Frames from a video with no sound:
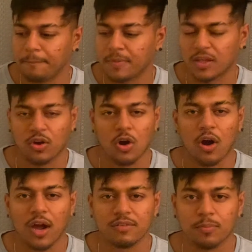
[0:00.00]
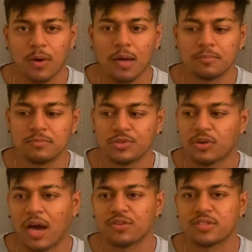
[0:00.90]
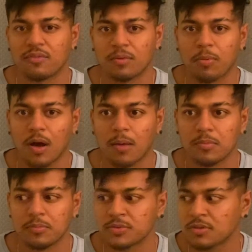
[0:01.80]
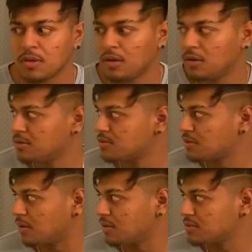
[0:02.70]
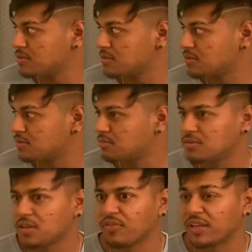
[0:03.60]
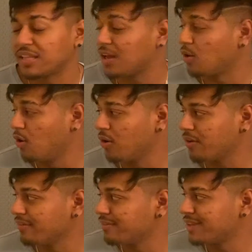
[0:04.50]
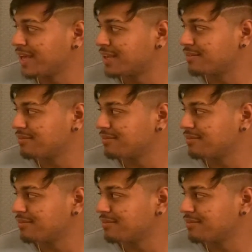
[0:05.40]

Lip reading: your car having problems, your house having problems, stuff like that, or like